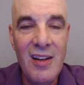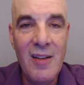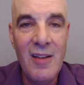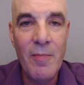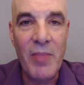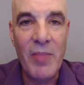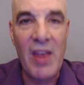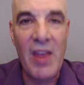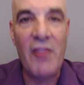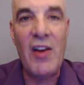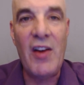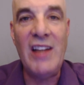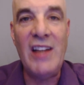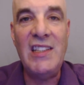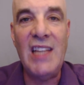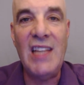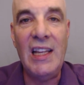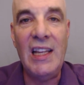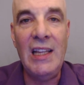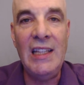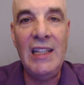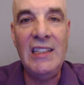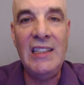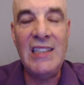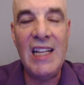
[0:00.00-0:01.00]
If I
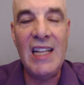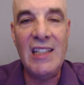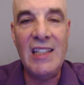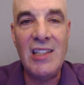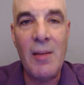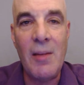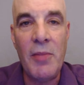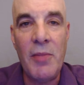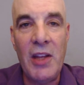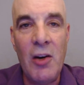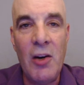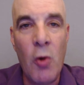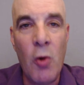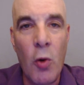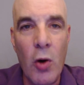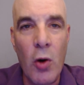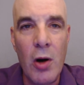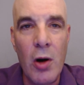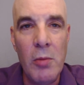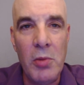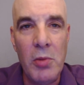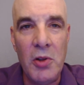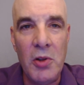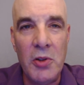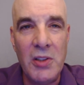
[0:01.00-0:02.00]
suddenly said something
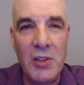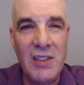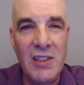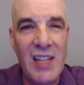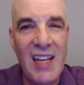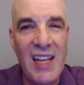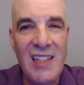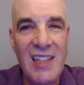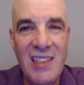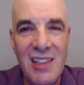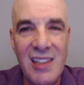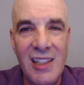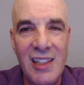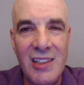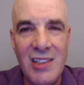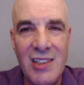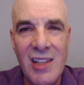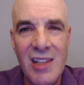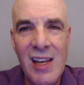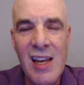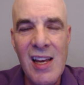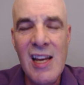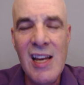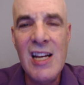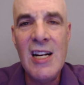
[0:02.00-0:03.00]
horrible or tasteless,
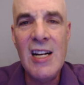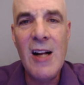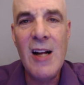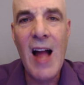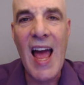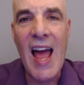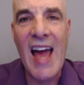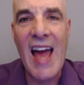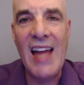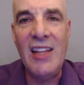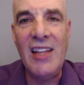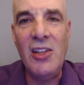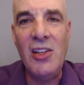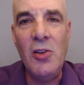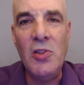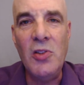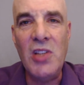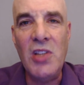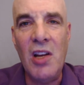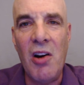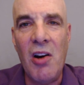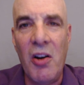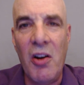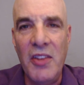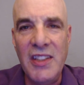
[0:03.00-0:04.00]
and you
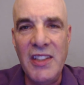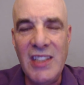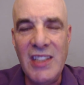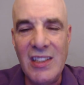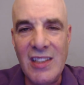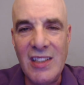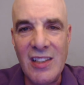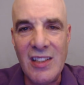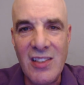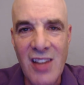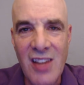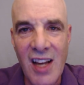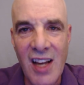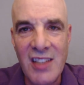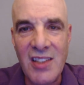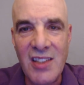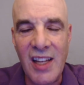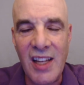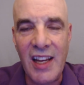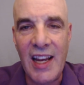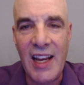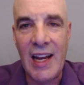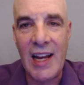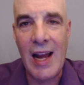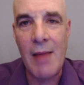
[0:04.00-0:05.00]
said, oh, this is
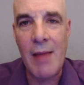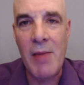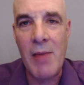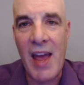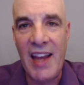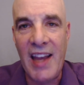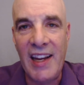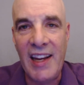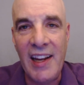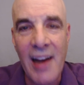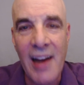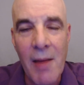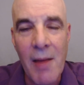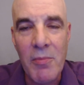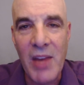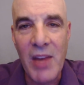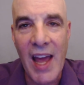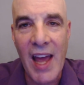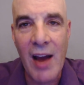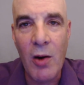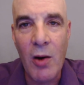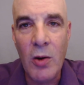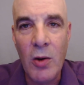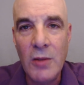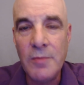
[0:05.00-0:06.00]
disgusting, and I'm hanging up
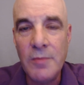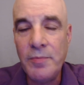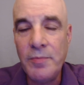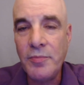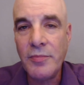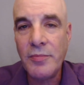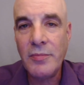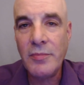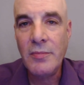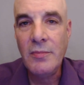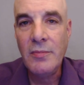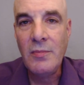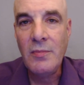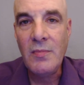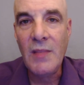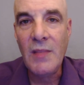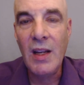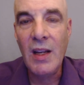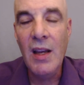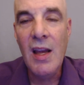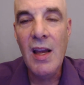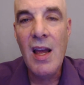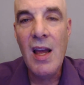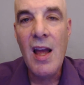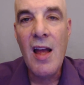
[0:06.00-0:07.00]
now,
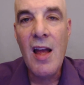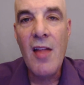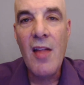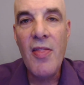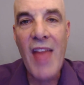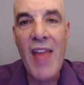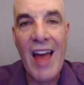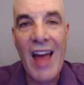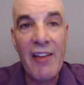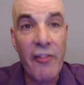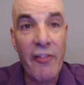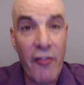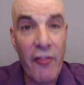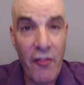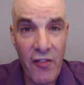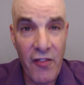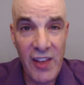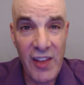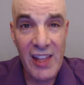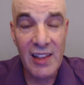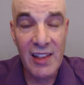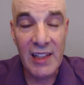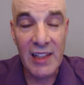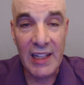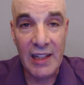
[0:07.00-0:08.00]
that
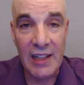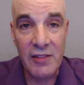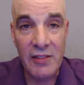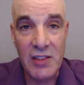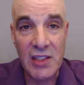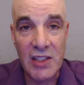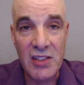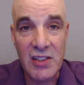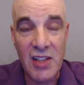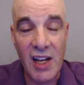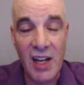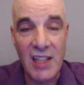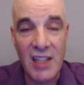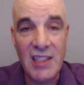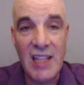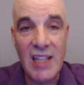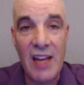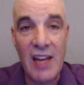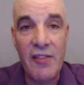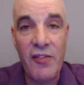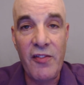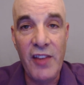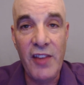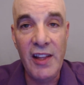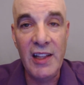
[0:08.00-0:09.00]
feeling of disgust,
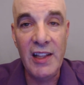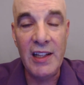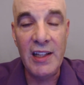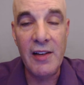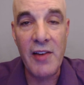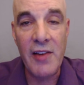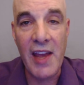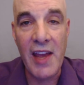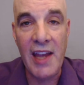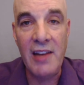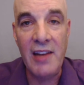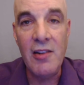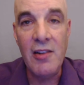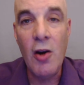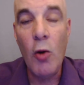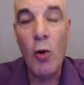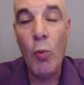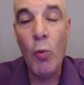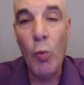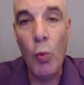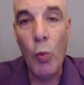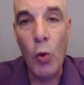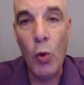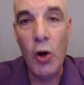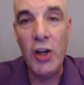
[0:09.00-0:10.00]
that feeling of hate
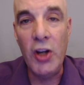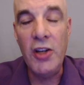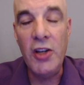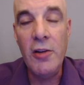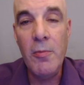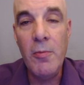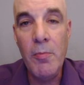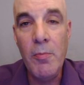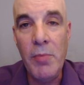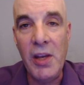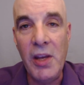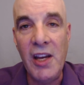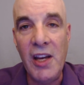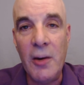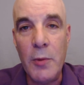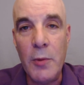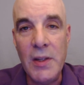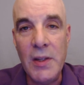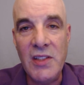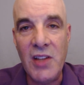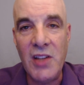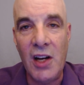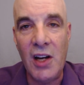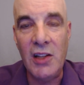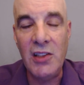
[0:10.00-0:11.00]
would be a
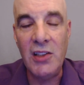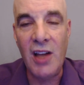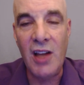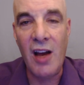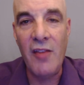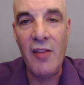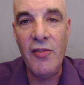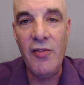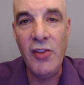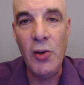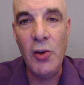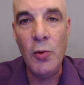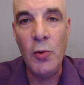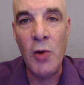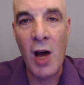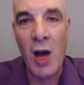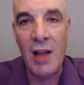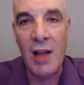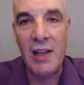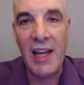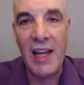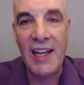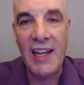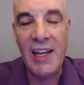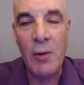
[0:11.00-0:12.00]
result of you
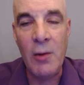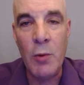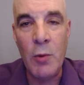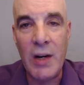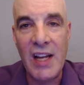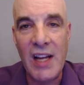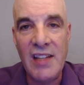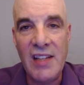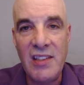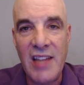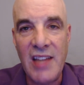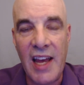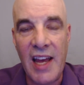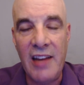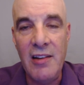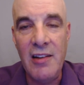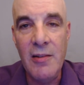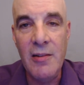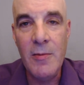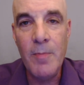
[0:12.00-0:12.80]
not liking what I said.